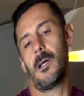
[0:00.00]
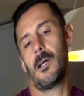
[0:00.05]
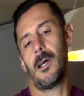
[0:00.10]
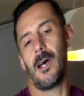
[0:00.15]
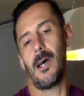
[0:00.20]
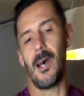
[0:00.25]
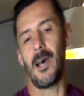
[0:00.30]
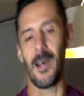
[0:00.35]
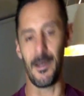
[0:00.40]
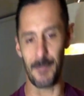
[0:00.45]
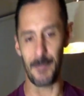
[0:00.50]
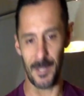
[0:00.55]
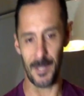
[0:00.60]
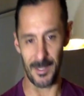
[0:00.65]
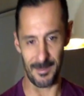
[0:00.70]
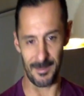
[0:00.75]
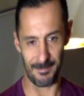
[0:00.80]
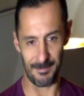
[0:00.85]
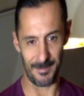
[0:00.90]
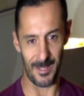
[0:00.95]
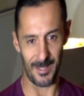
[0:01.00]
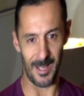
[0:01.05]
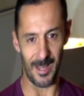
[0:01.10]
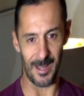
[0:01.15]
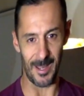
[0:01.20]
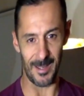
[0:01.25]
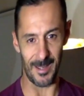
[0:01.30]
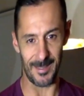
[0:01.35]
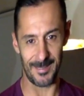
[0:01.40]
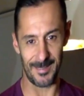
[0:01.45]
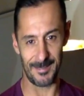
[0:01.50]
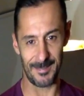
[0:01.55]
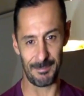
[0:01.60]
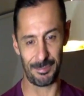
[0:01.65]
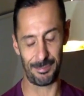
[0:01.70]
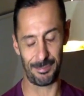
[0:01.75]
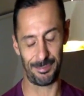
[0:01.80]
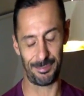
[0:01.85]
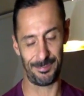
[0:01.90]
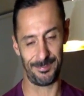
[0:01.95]
I mean, yeah.
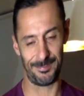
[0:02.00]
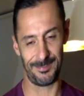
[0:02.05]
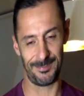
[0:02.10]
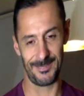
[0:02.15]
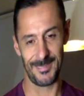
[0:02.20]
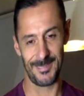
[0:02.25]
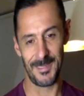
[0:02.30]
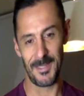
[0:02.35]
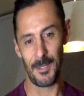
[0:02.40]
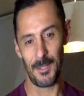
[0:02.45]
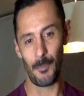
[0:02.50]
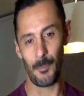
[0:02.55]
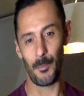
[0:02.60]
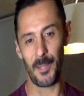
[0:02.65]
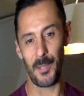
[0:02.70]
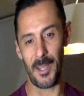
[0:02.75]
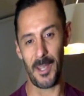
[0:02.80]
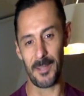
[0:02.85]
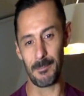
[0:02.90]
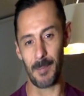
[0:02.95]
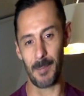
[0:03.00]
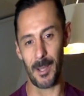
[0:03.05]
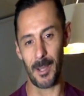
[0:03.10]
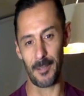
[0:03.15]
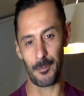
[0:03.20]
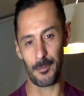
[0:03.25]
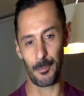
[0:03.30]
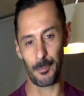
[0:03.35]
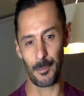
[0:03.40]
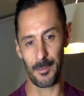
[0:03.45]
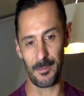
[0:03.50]
We had bikes with